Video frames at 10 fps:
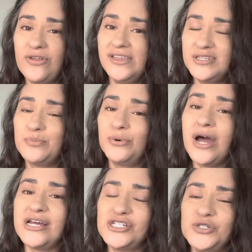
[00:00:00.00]
this
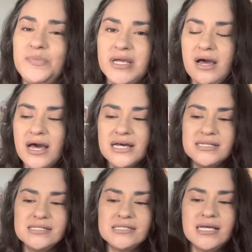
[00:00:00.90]
brush
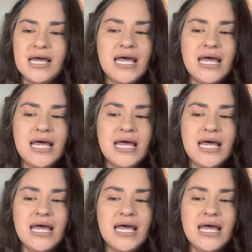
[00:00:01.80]
because